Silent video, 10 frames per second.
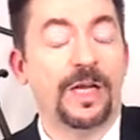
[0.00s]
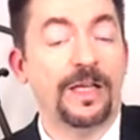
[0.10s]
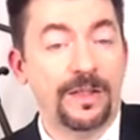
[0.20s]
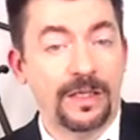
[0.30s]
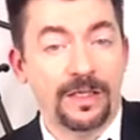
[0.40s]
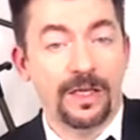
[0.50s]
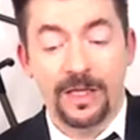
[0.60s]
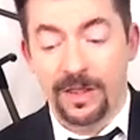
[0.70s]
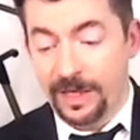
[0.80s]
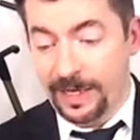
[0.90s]
think
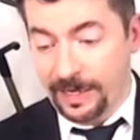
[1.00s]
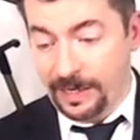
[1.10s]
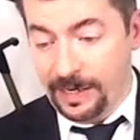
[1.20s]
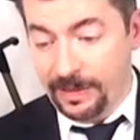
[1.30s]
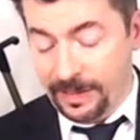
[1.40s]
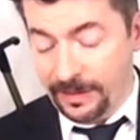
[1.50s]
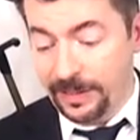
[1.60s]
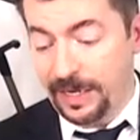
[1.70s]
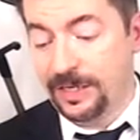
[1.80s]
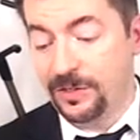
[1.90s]
that in this
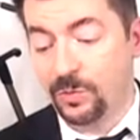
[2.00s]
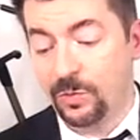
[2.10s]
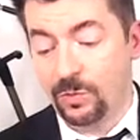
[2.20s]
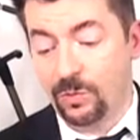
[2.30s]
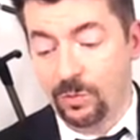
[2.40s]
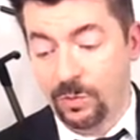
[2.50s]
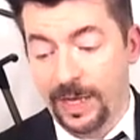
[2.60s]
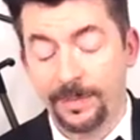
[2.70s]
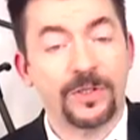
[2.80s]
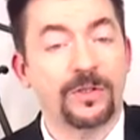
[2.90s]
case, we
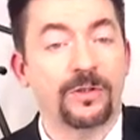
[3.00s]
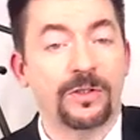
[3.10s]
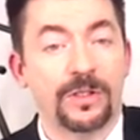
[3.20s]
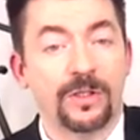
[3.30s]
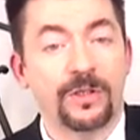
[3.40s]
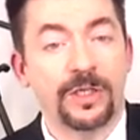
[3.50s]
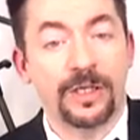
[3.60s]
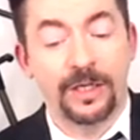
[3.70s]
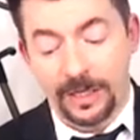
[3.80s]
absolutely agree.